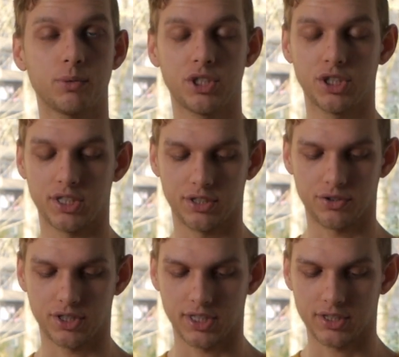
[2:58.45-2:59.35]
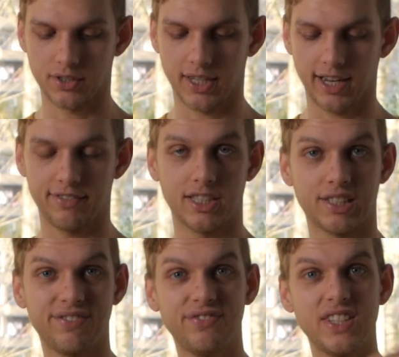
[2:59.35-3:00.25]
which is interesting. So they have
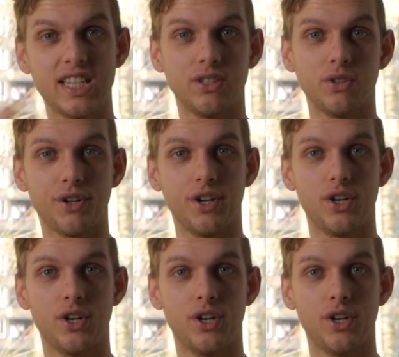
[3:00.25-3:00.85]
this field